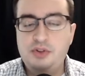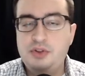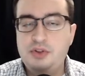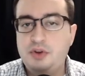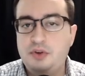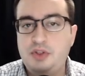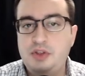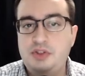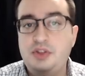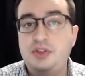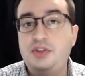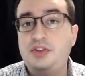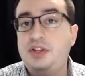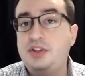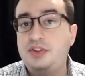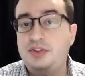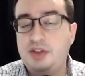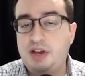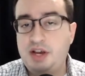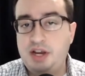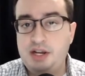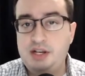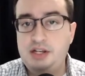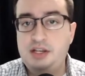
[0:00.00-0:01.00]
So this is
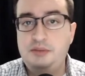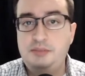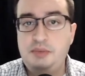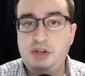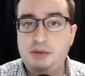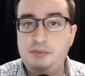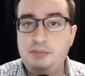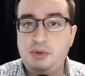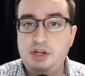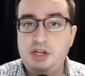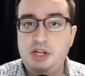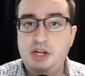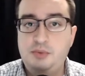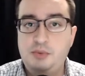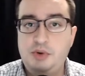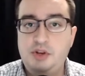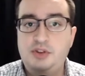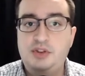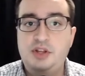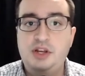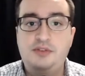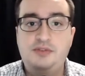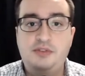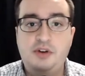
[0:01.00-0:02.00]
designed to be a Monday,
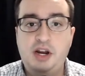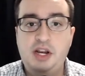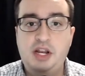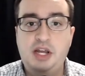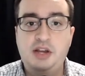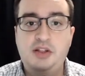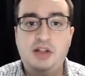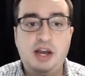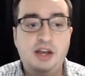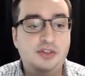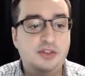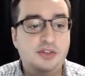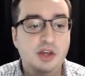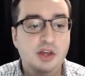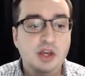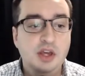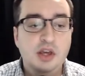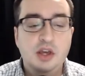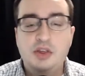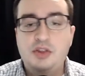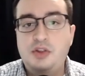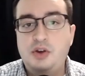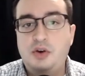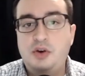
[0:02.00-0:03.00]
Wednesday, Friday class.
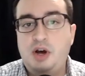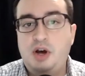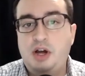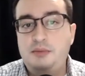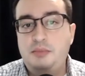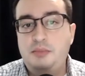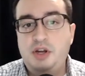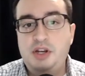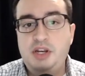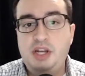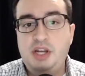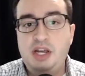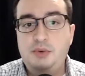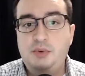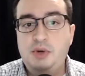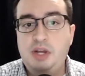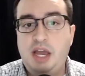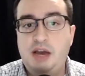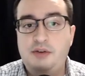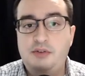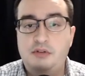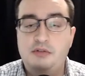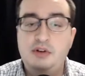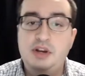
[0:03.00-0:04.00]
So on Monday, we
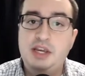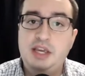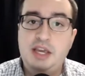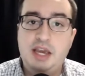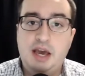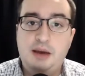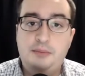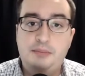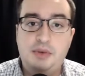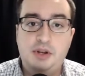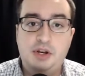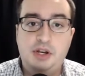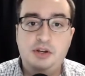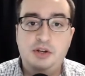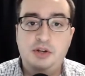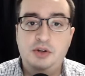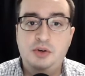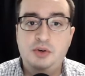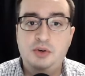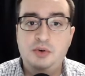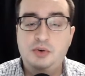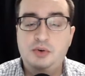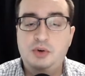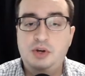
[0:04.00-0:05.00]
have a recap and a
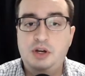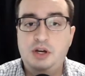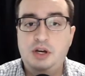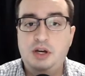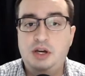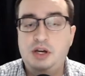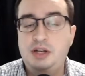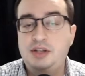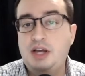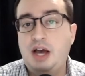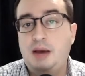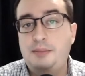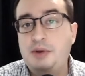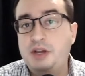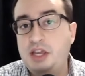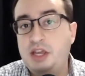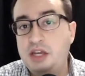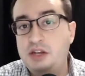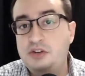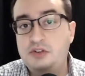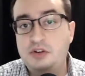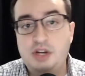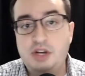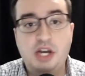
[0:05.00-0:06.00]
new topic
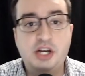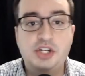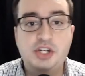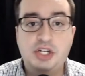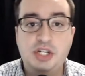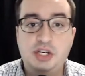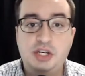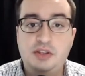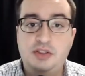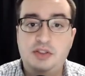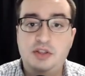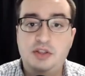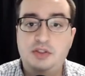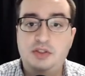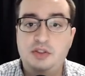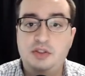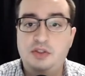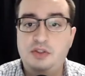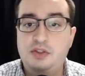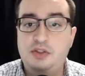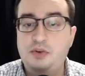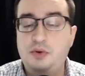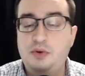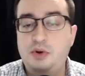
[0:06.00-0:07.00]
introduction. This
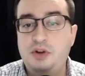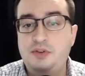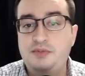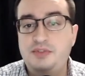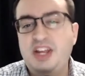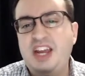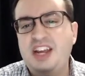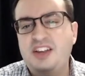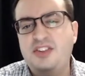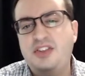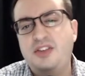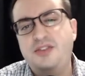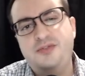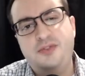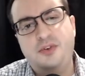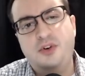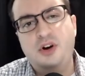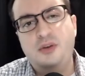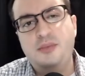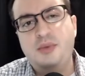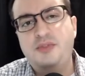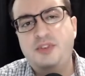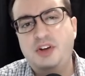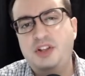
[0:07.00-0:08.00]
is sort of takes the
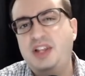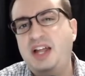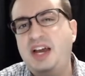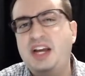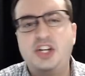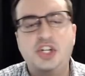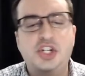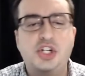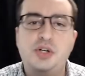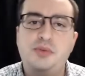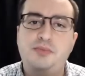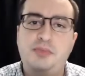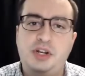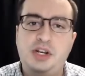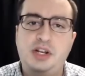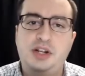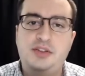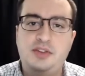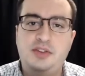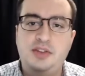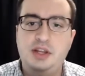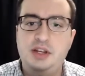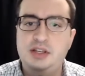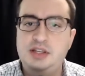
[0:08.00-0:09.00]
form of a lecture, but
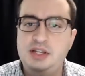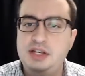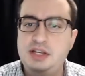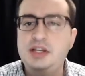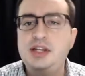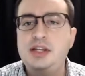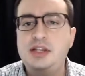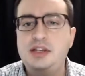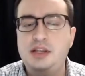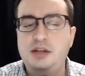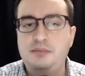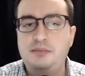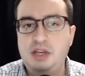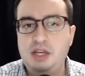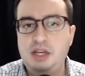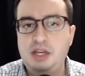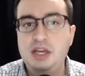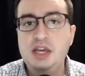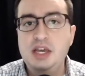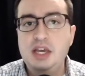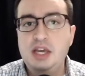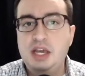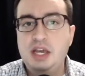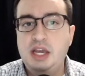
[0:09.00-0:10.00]
it's intended to be
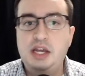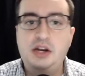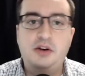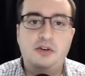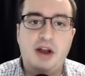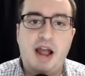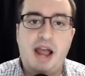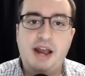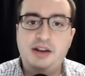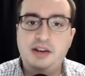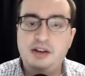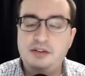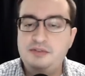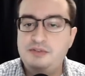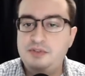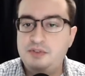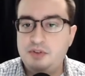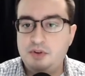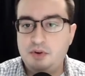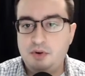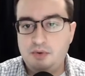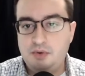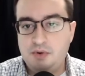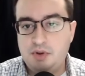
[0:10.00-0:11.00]
interactive.
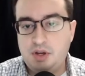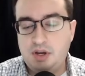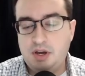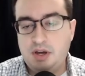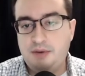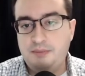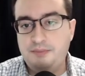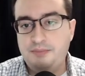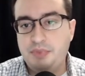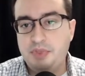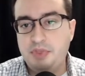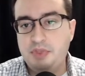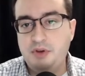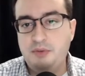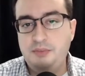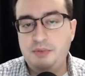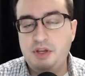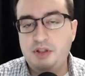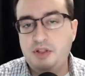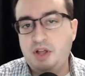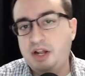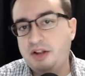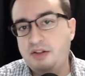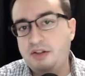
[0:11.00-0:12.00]
So there'll
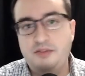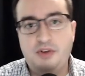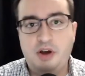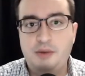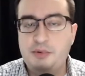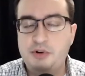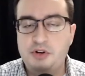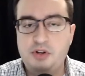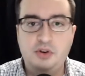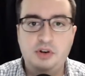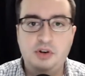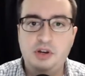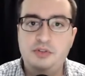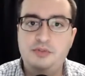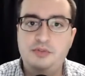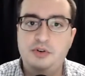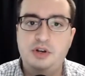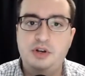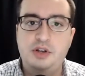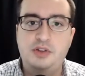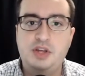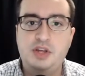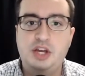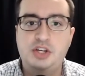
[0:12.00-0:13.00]
be lots of opportunities
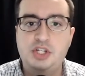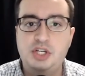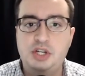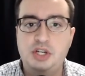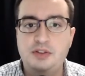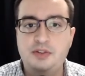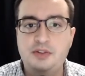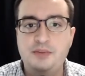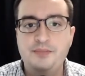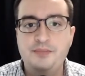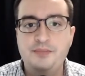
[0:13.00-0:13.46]
for discussions.